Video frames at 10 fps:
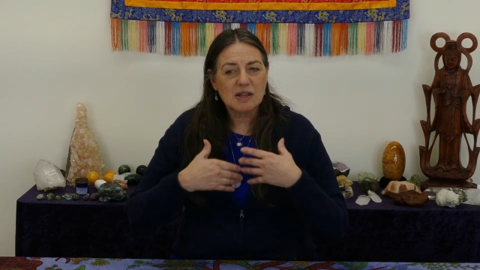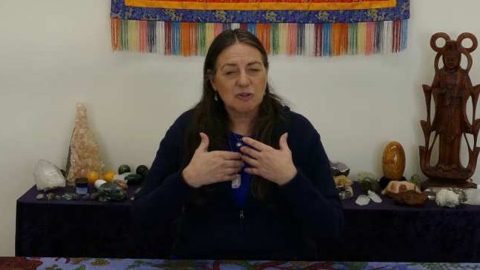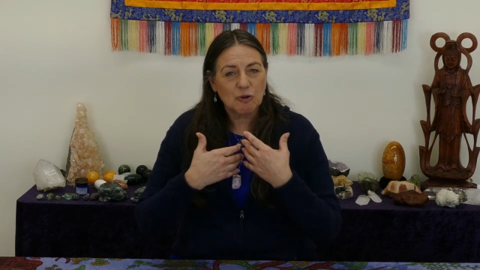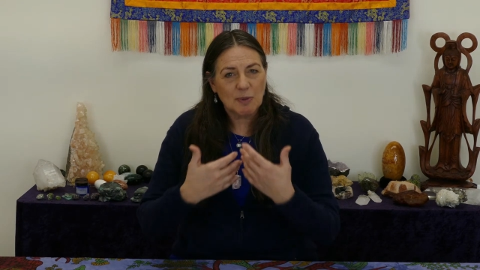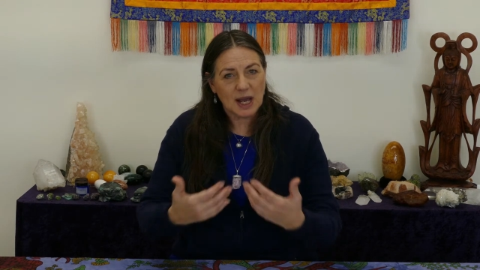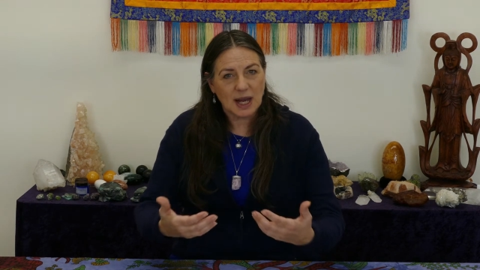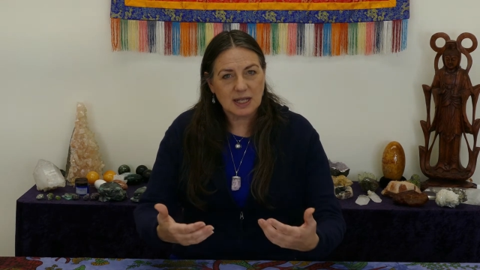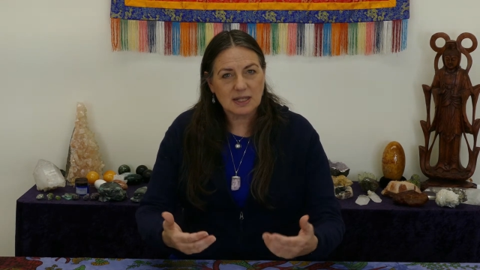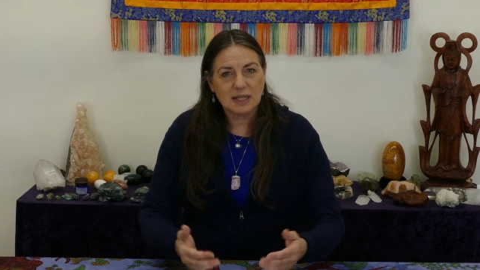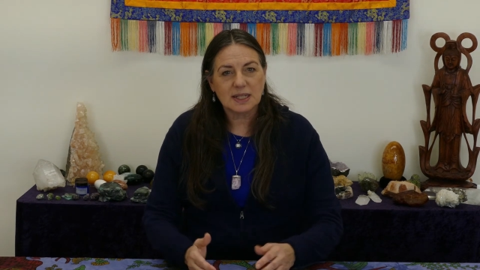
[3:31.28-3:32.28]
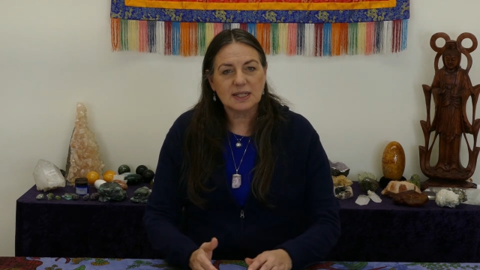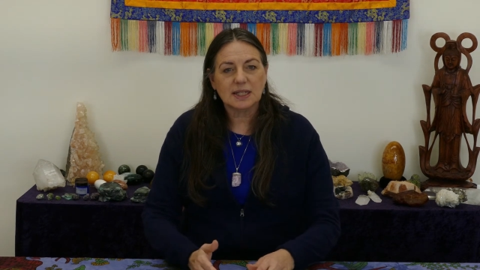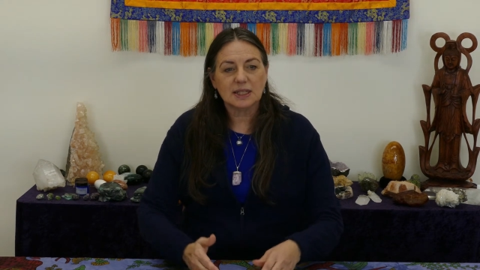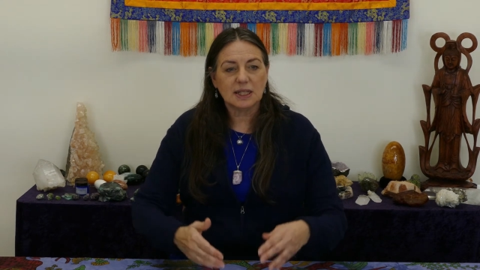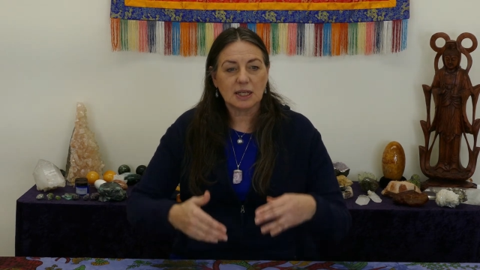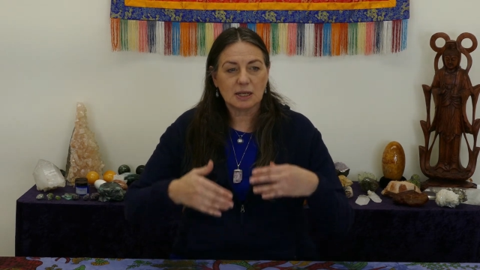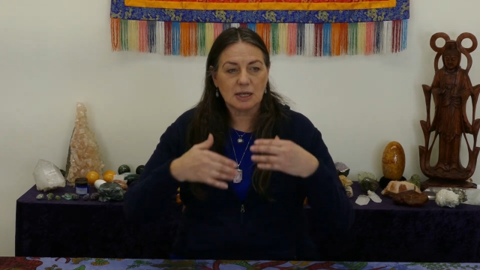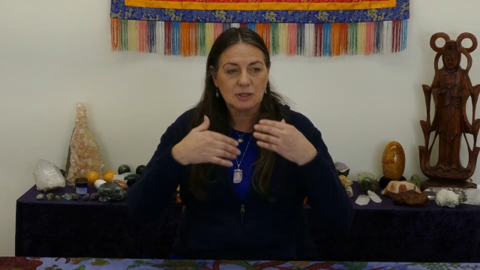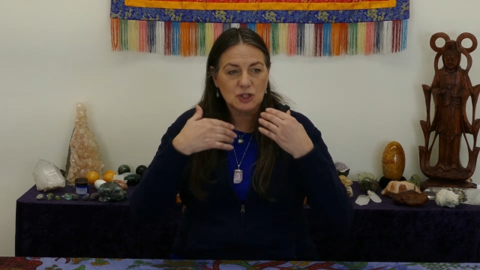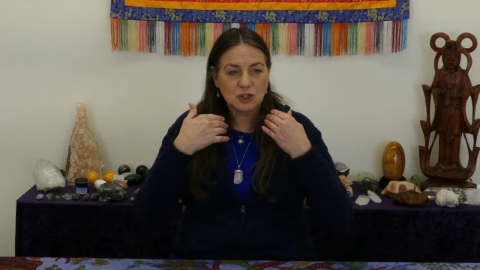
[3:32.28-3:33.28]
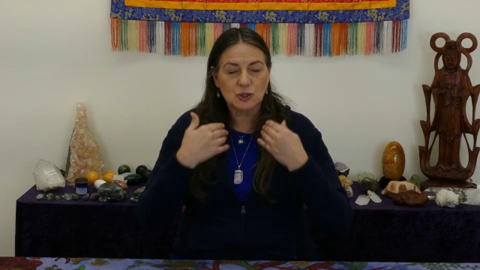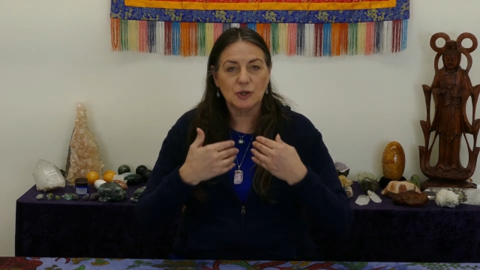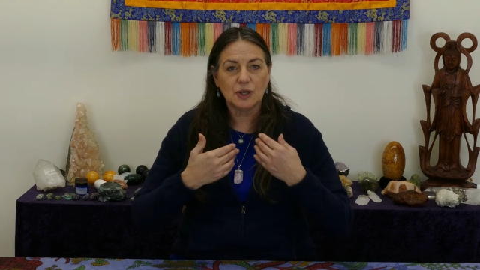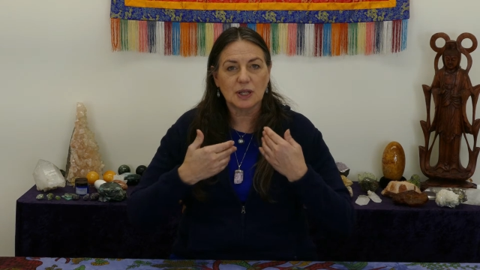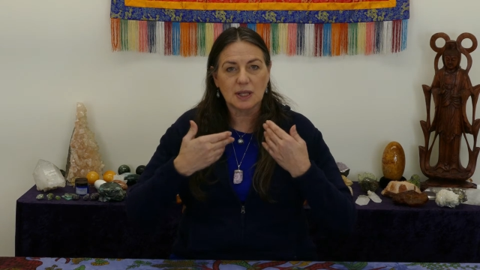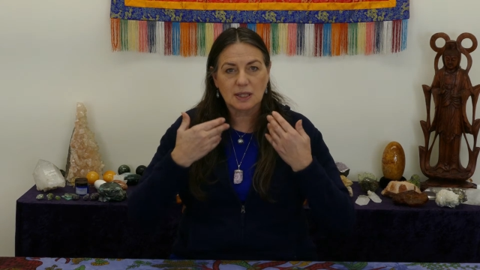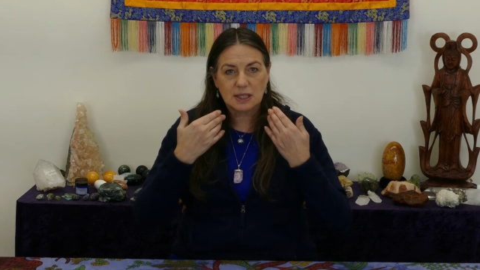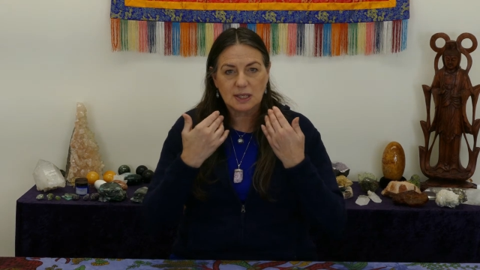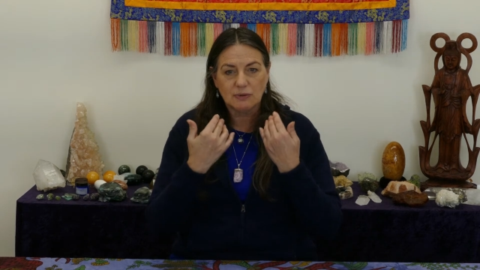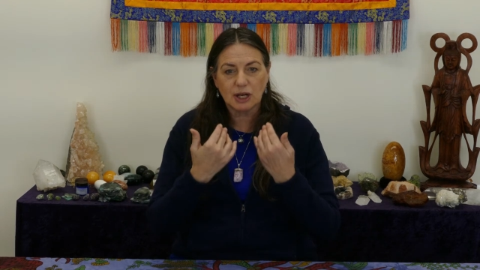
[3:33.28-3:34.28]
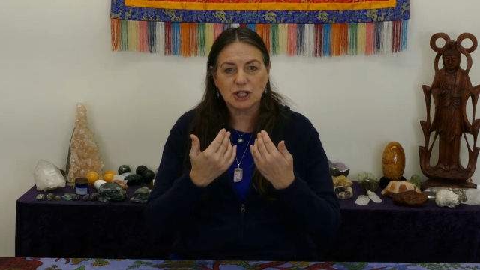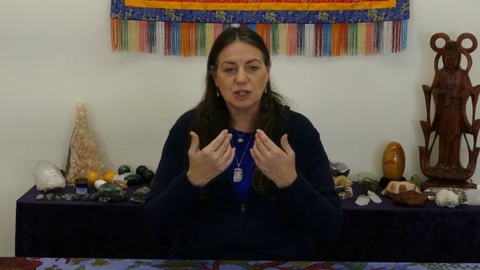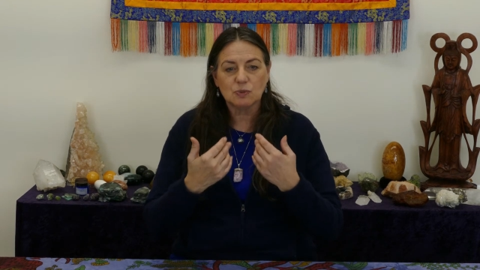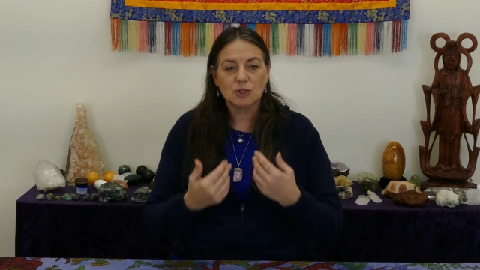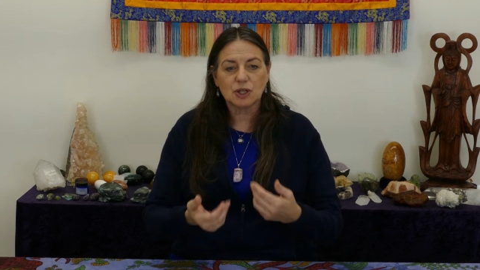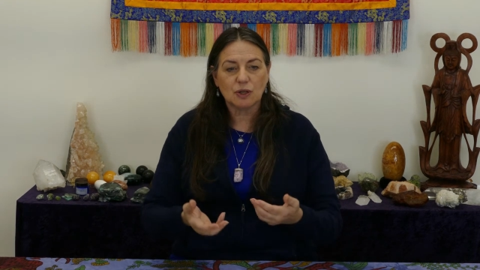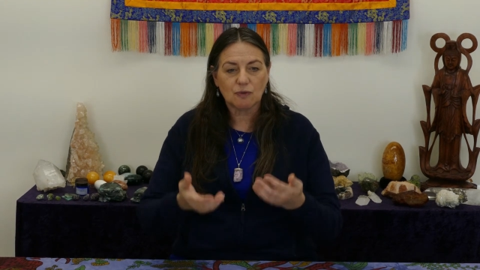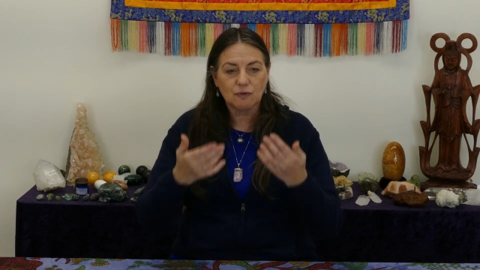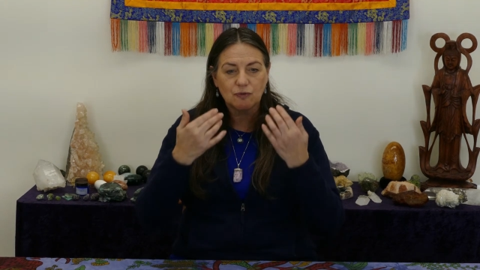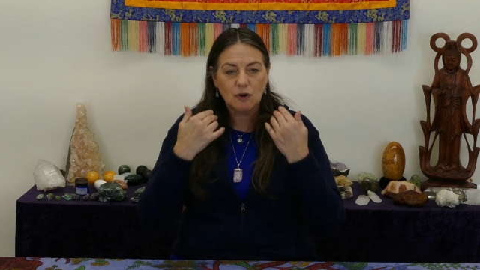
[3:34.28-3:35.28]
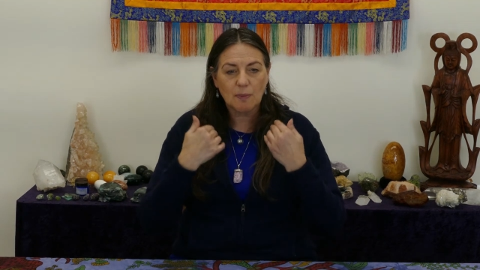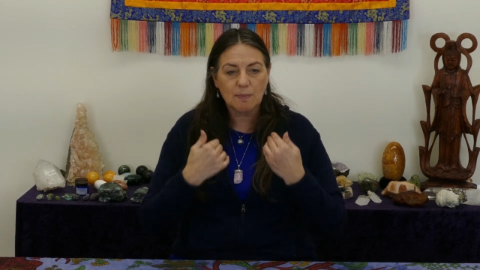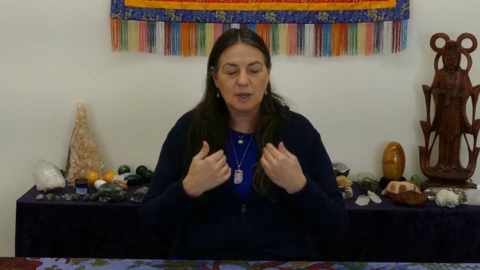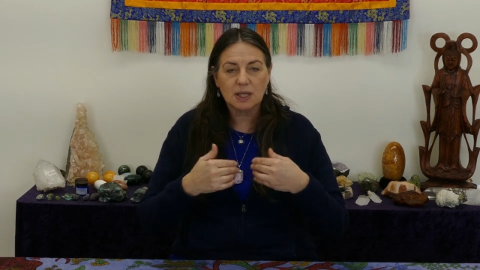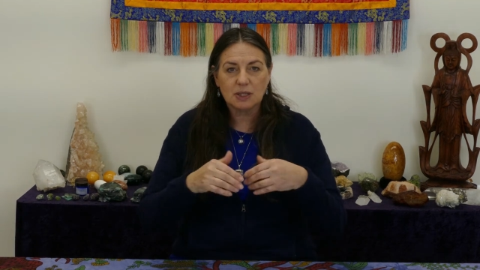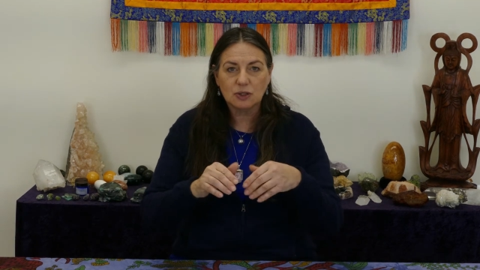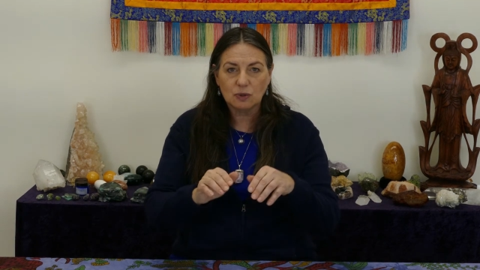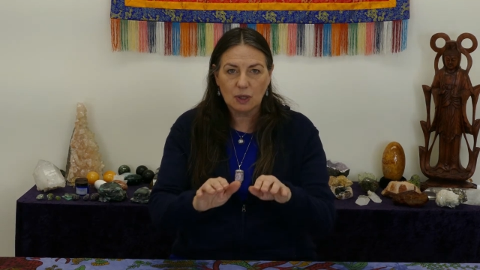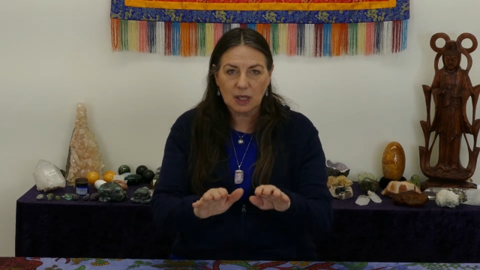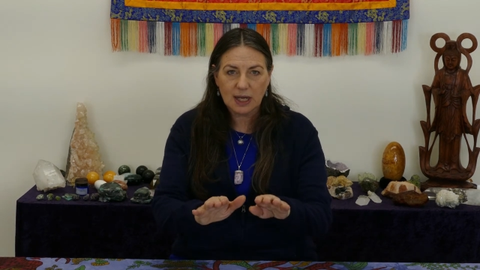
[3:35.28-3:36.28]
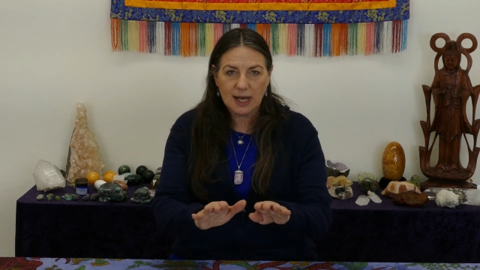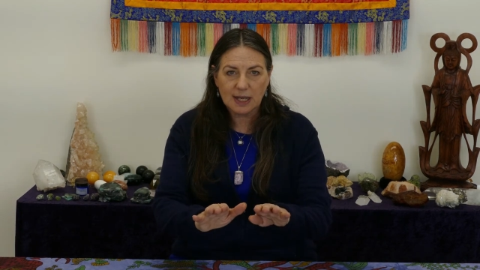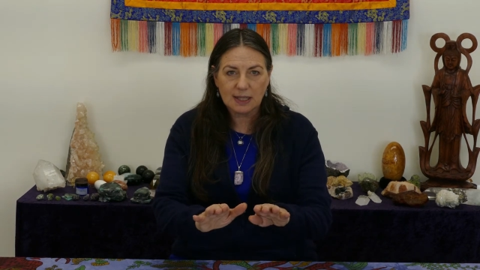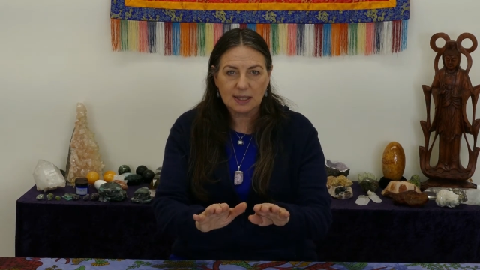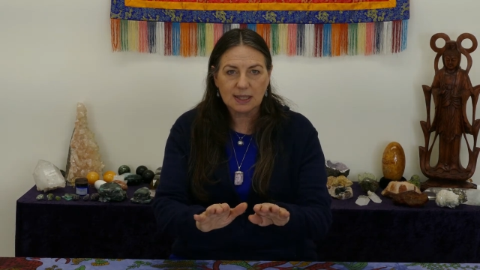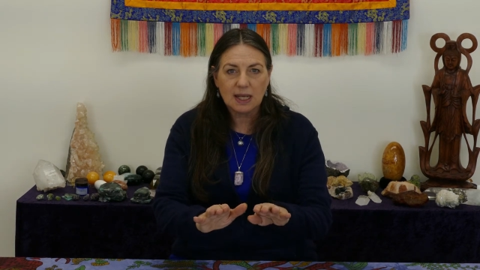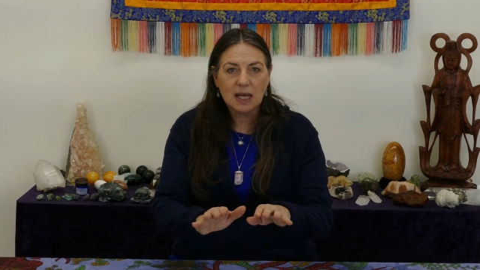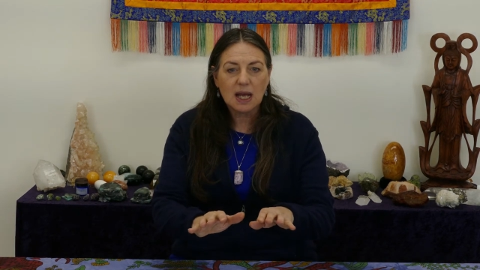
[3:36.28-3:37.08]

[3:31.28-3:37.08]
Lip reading: Through my Alexander technique and ensuring that the direction was going from me to the client,